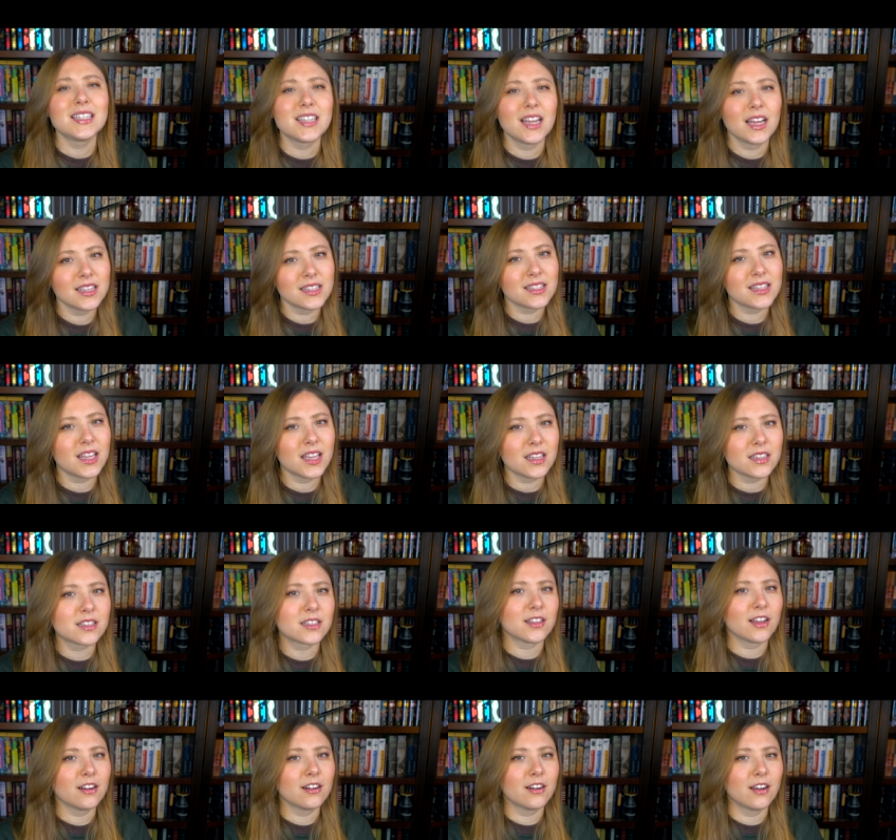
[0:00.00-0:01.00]
does think
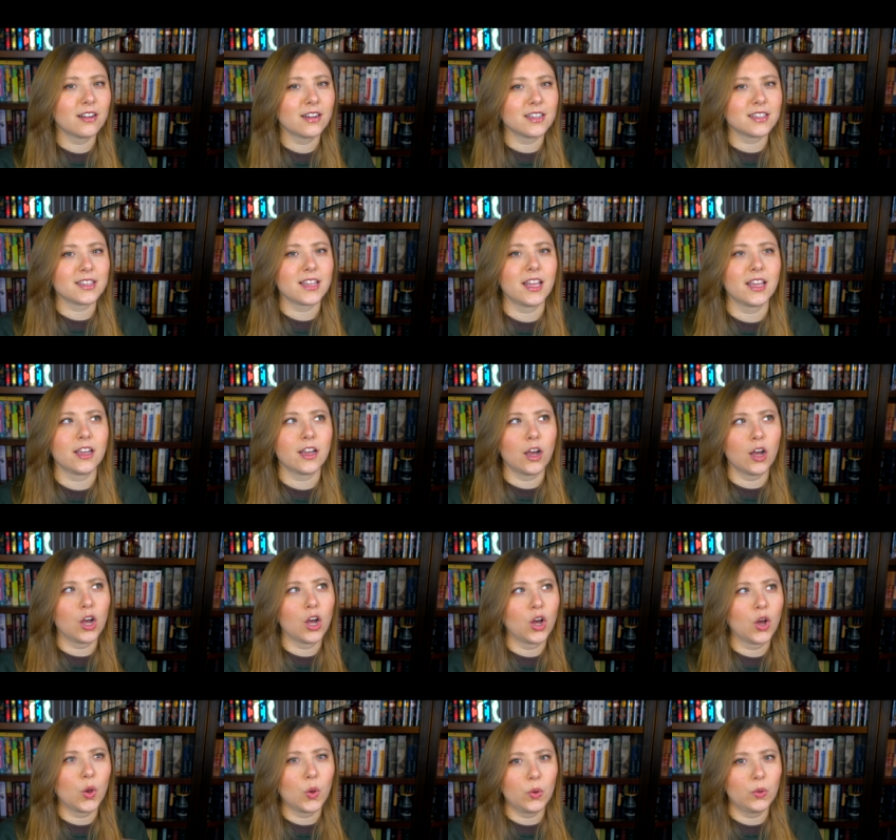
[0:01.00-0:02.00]
Sauron is like a
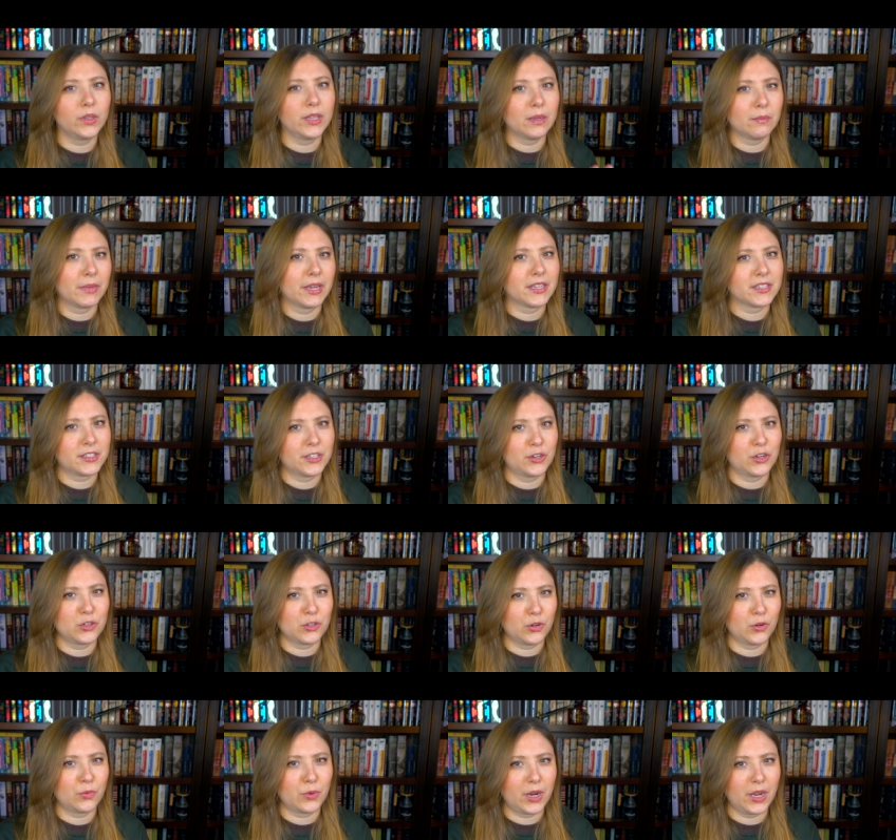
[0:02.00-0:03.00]
holy
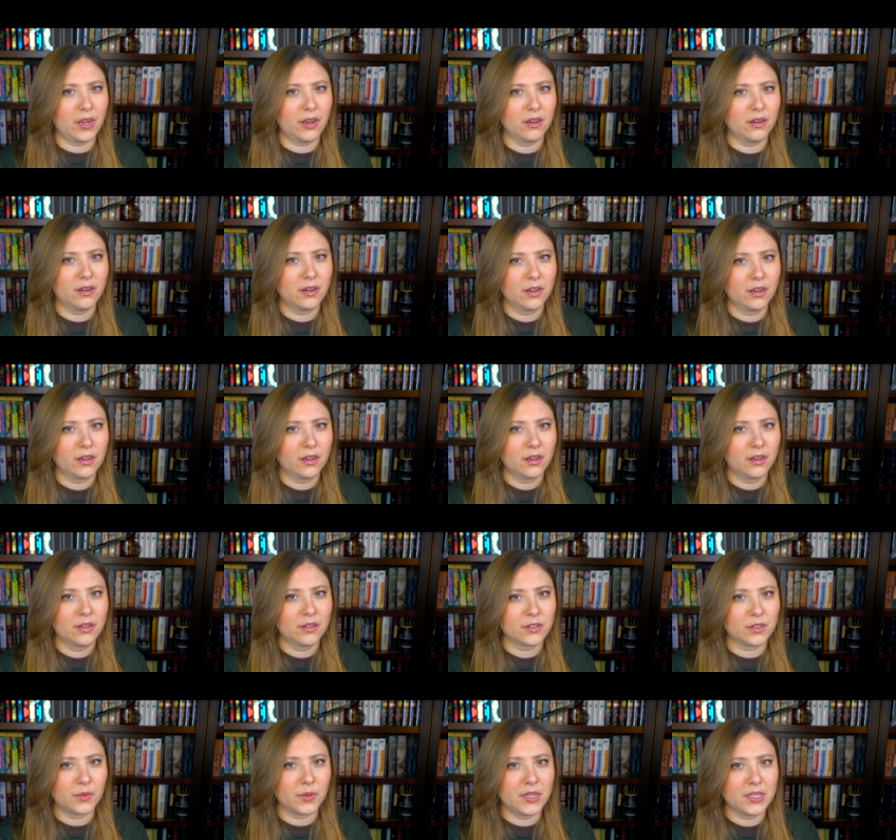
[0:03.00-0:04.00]
messenger, right?
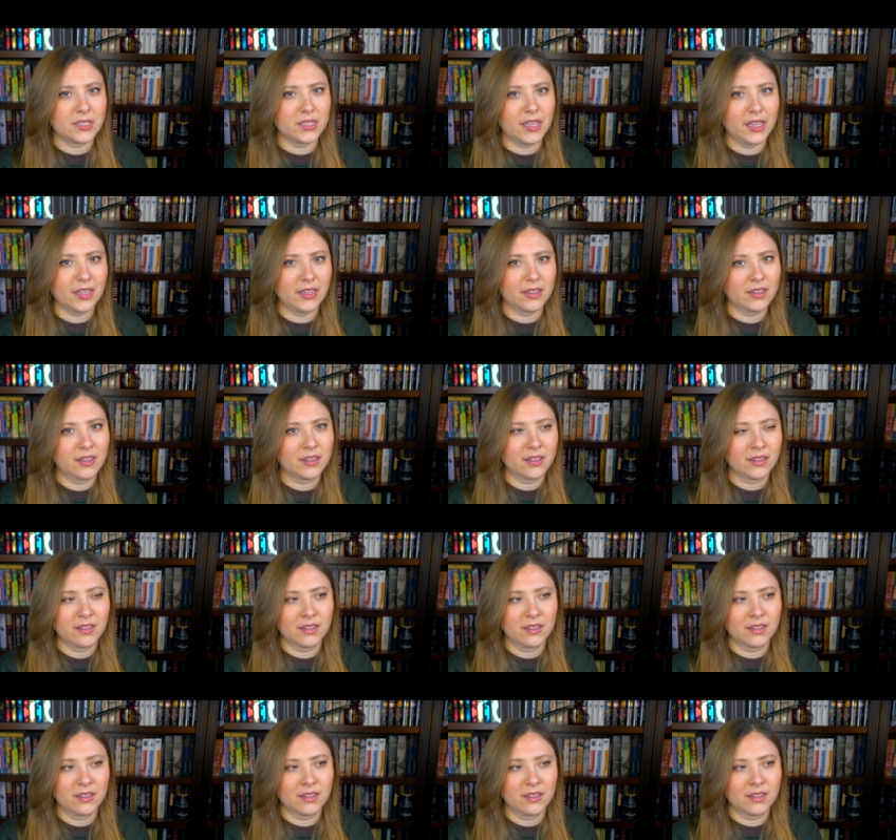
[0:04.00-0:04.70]
So he's like